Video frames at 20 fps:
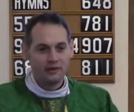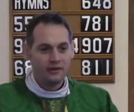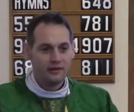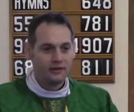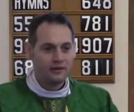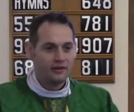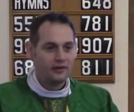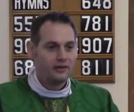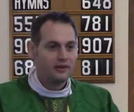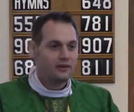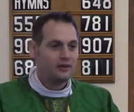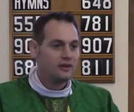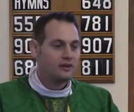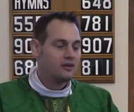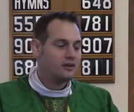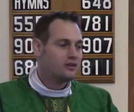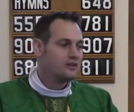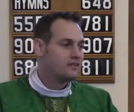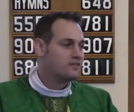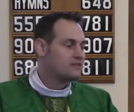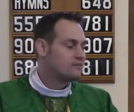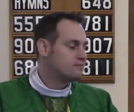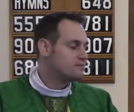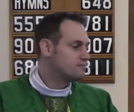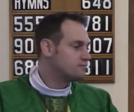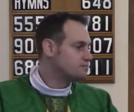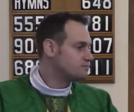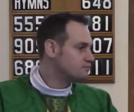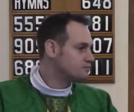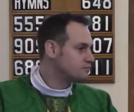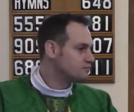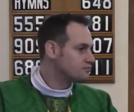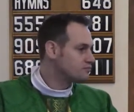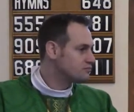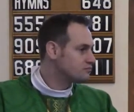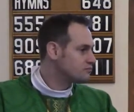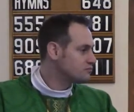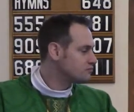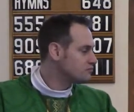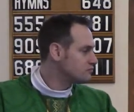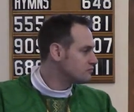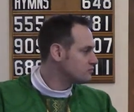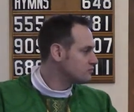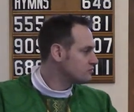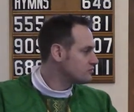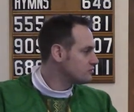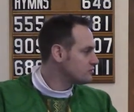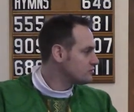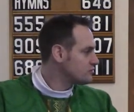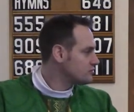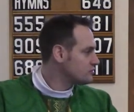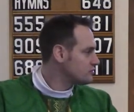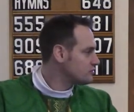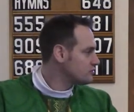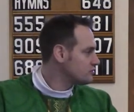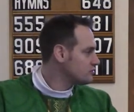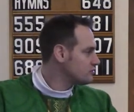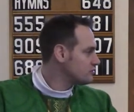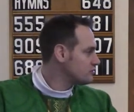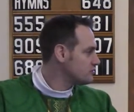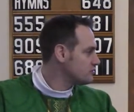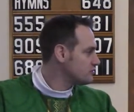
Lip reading: (silence)